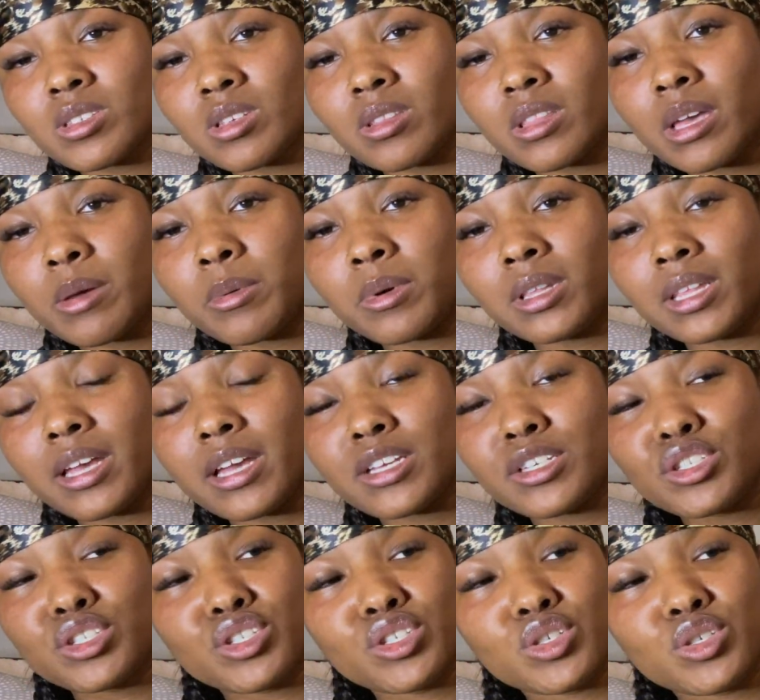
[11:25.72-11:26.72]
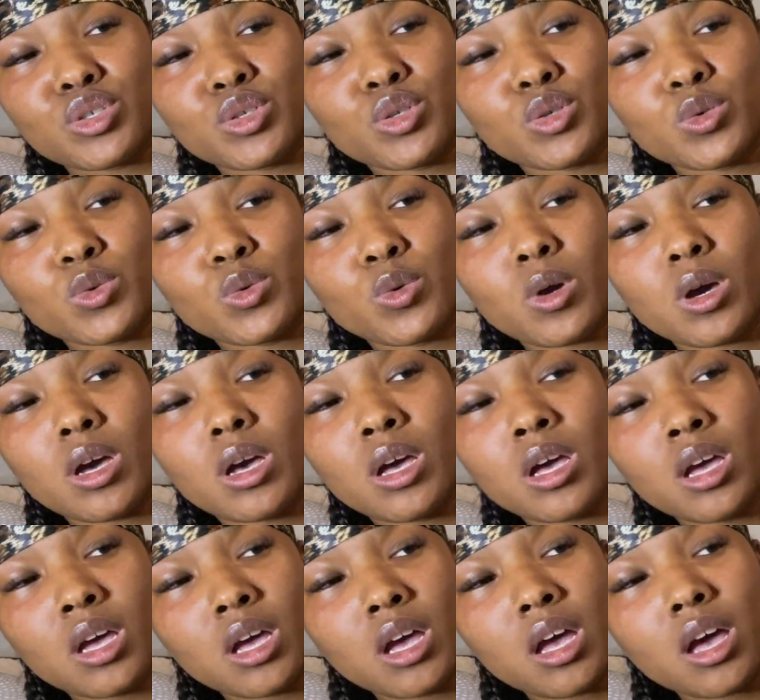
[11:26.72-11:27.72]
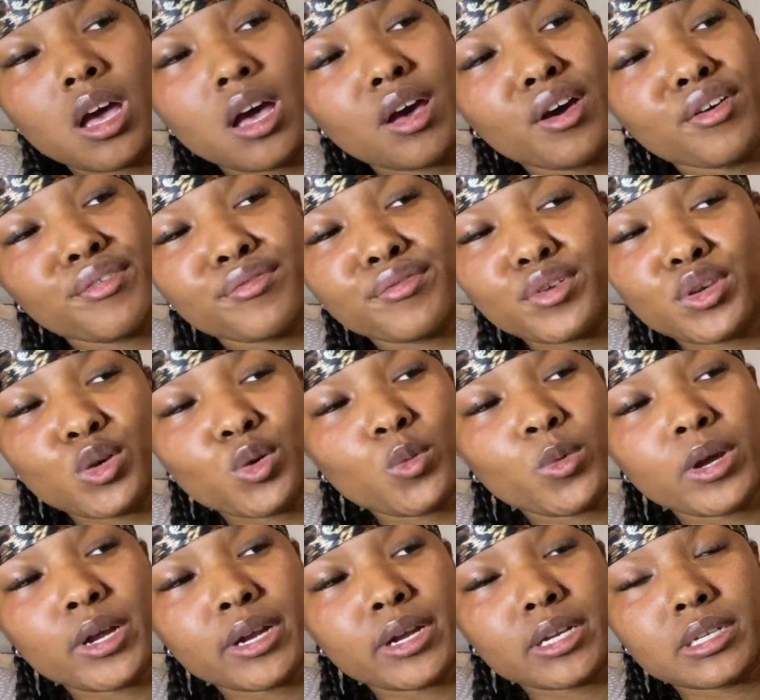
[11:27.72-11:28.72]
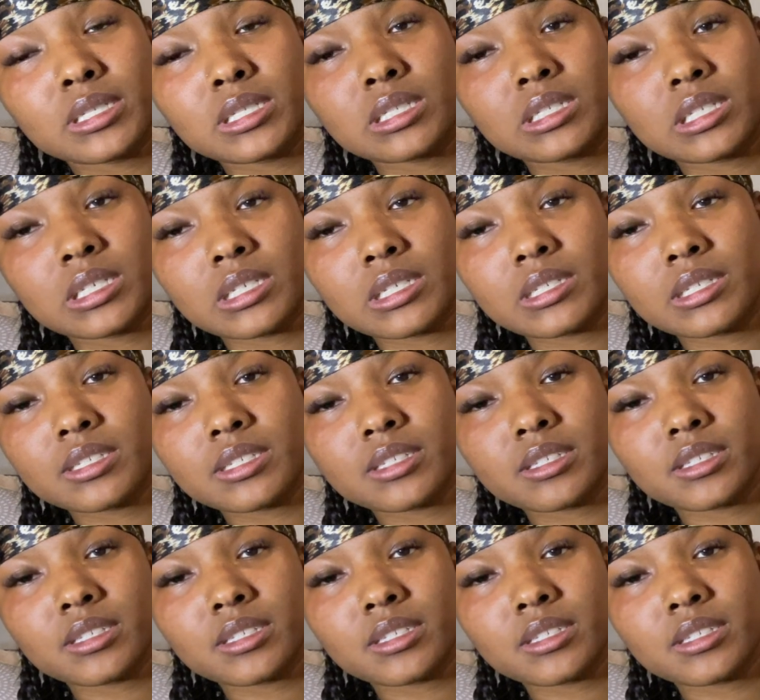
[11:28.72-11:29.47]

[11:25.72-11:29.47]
they will last you a few wears, sis,